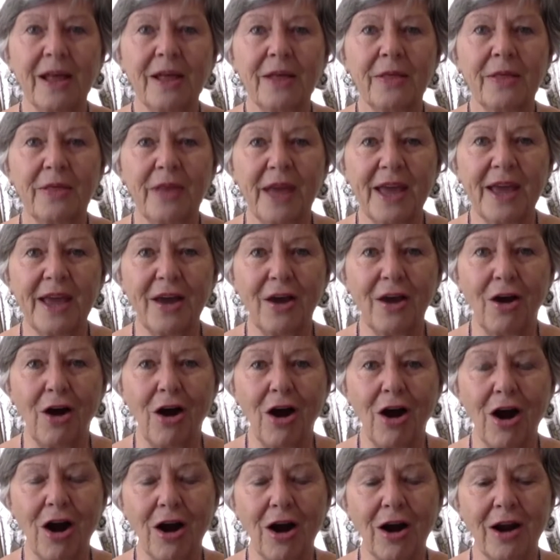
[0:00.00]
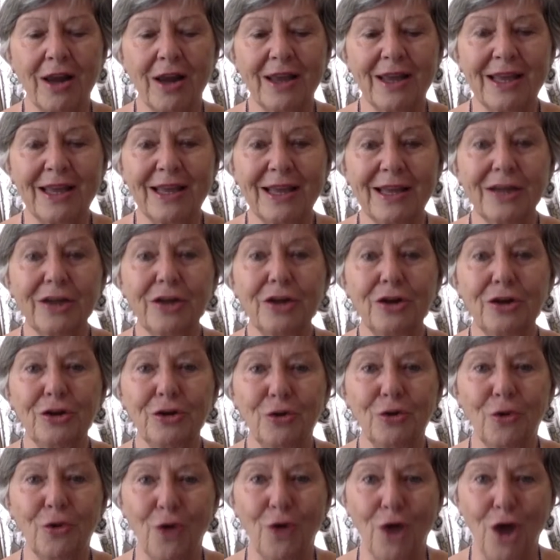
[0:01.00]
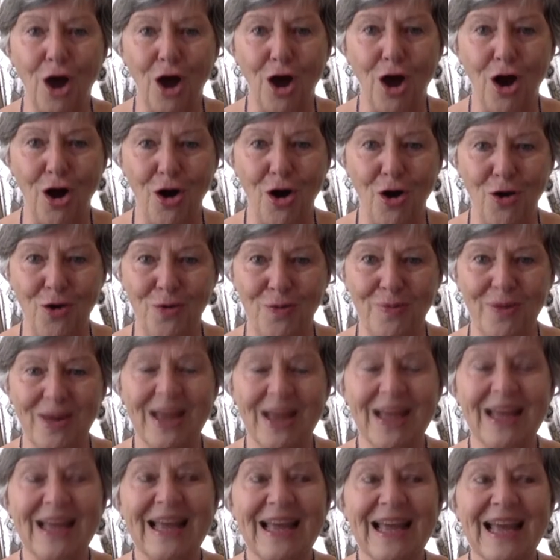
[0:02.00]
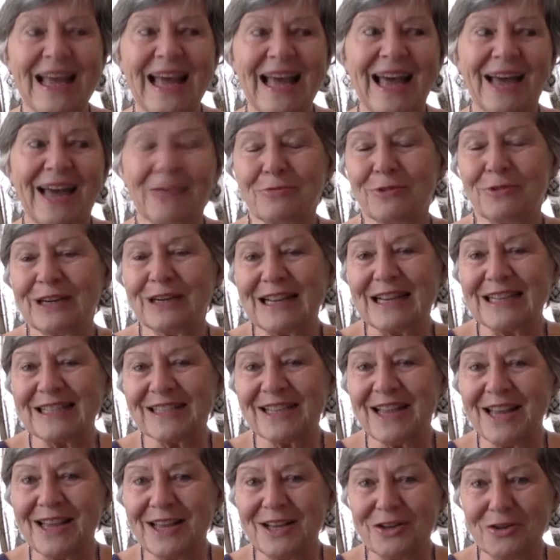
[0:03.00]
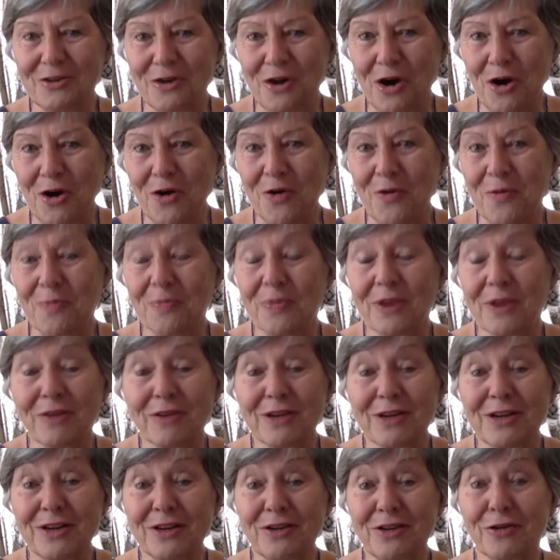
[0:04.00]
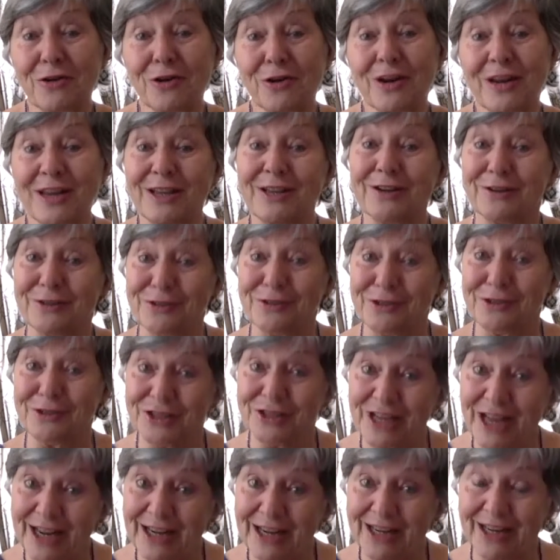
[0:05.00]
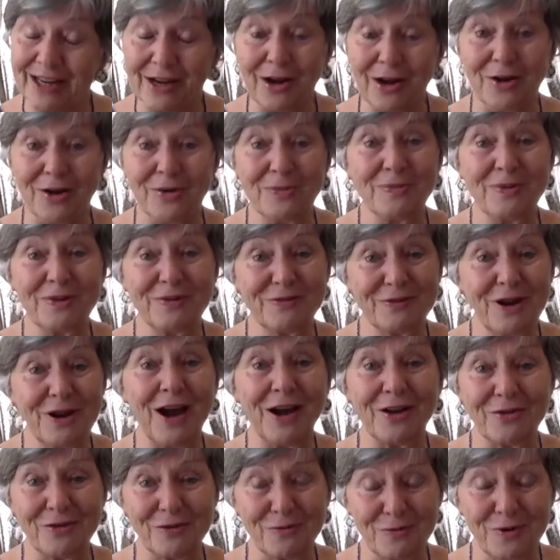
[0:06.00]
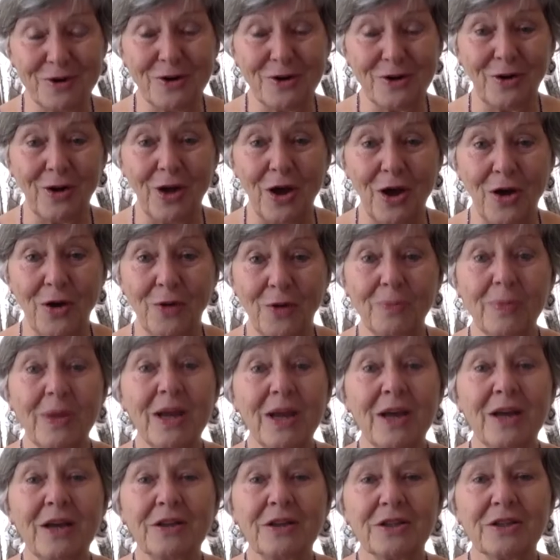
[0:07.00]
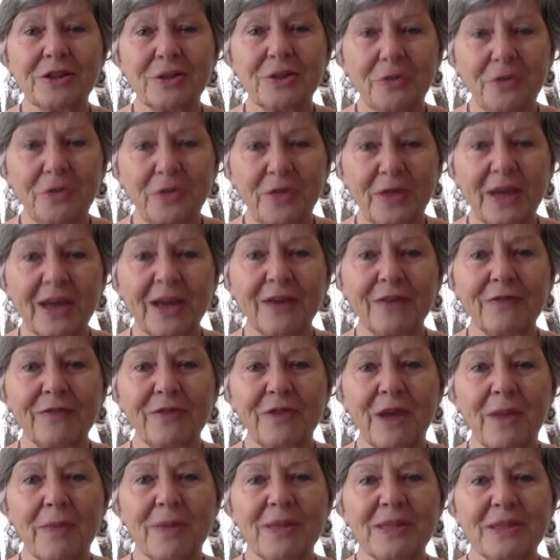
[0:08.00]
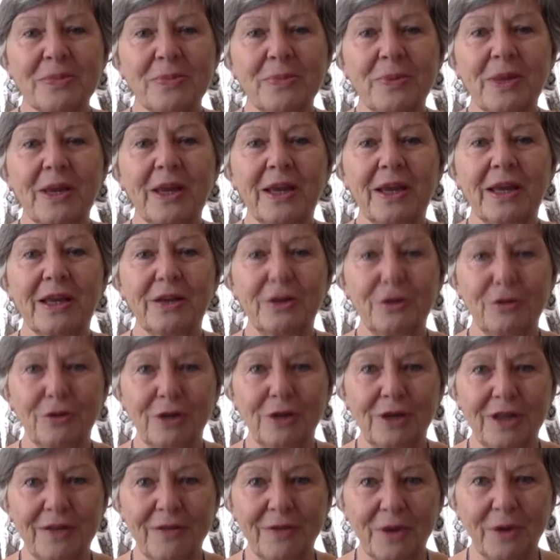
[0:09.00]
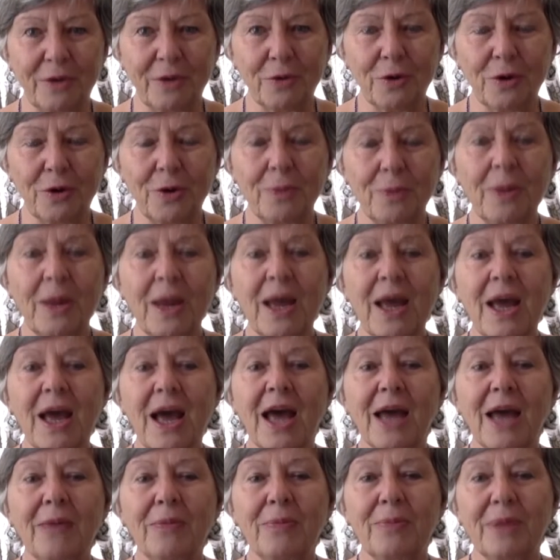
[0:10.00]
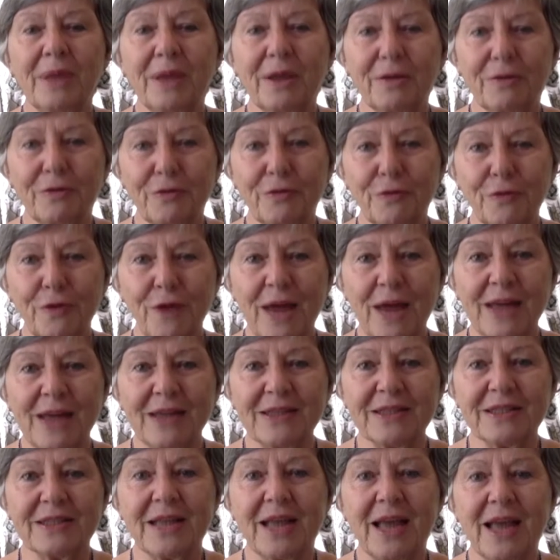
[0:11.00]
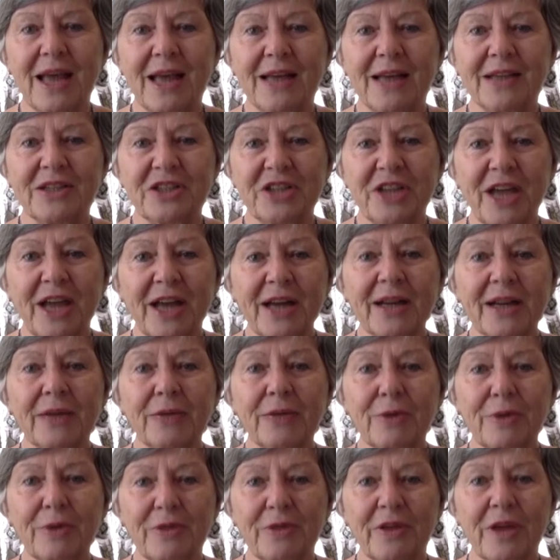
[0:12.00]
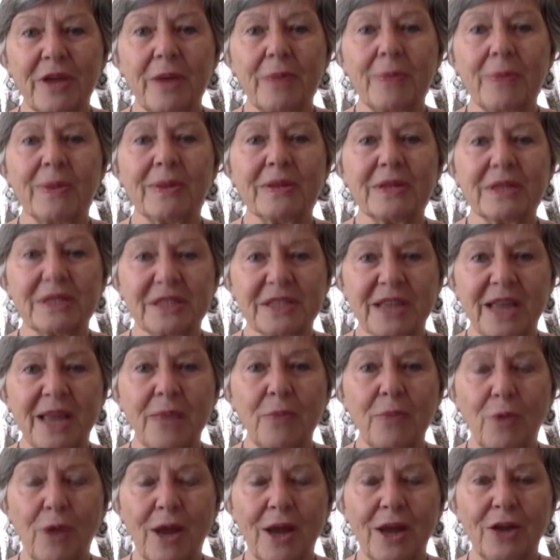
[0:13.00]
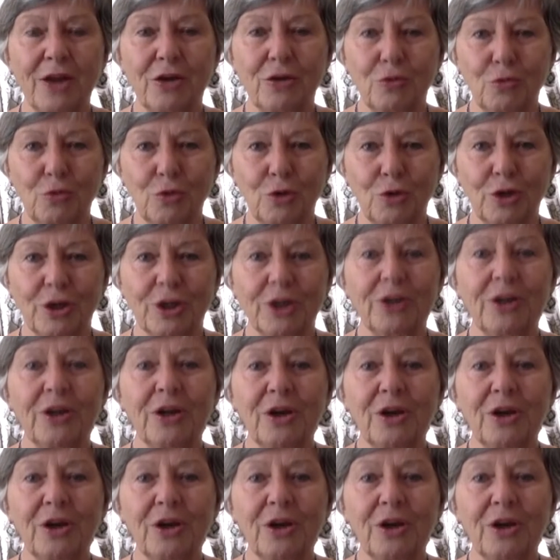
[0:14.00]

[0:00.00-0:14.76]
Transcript: They are in your home. And when I say in your home, they're in your energetic home, if not your real home. So think of them as being in your living room and being friends and chatting with them in the same way you would